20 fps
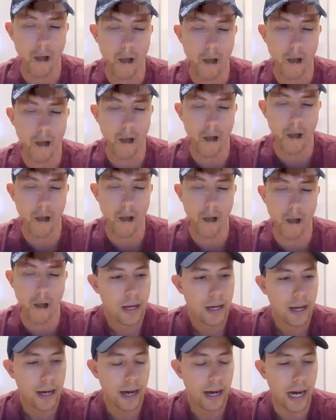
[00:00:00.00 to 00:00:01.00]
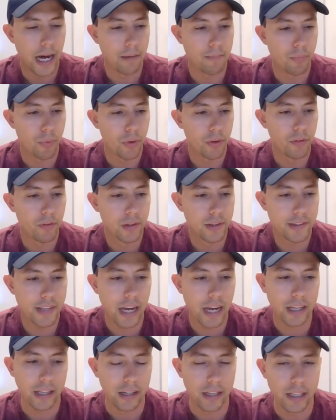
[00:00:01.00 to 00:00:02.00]
in the network.
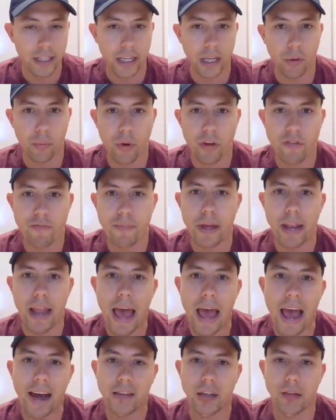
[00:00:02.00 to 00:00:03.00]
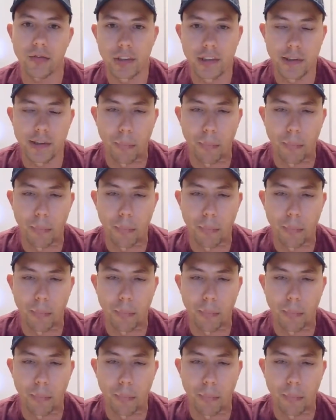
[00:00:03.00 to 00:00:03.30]
Secondly, we've